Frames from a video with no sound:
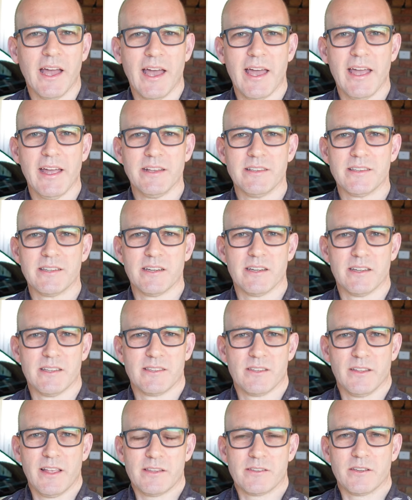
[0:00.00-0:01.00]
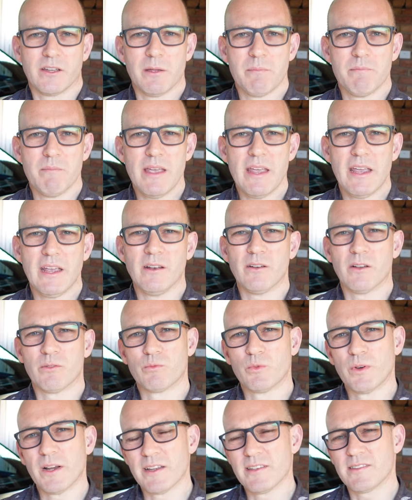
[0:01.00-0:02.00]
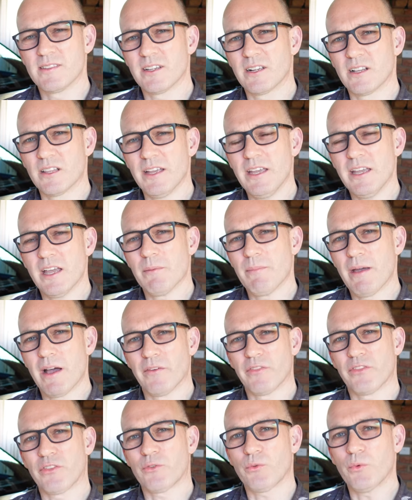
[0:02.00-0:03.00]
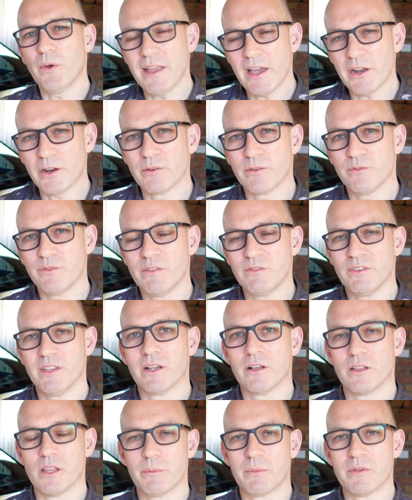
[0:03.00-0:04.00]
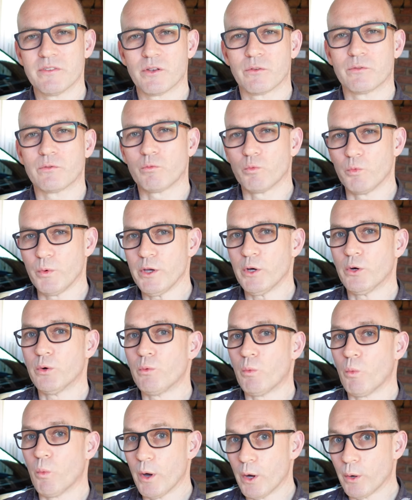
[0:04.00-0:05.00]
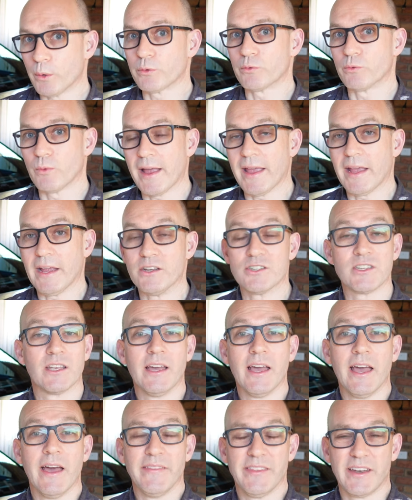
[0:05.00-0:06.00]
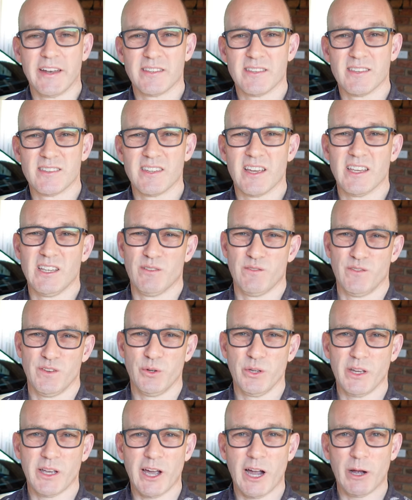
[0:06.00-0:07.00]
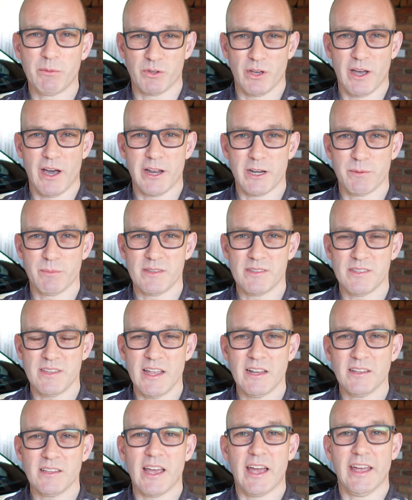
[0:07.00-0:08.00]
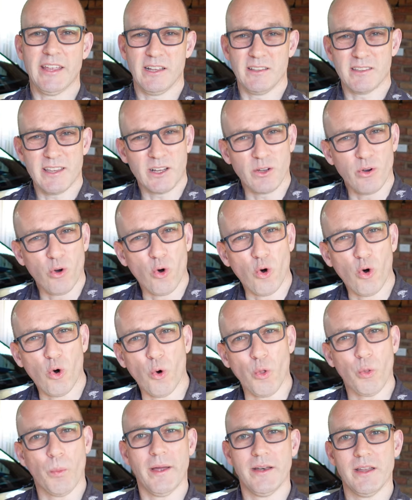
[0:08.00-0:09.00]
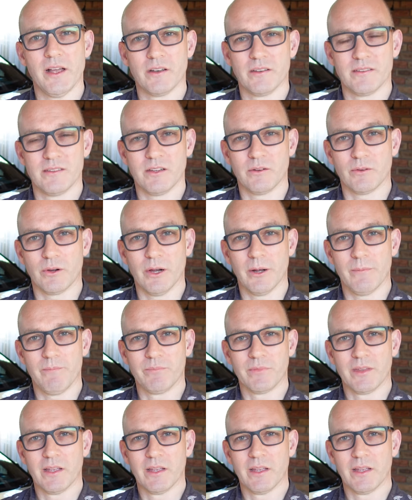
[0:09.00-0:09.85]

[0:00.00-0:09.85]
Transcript: And so that's gonna mean, realistically, about 350 kilometers of real world range. That is to say, you fill your car up to 100% and you take it all the way down to zero.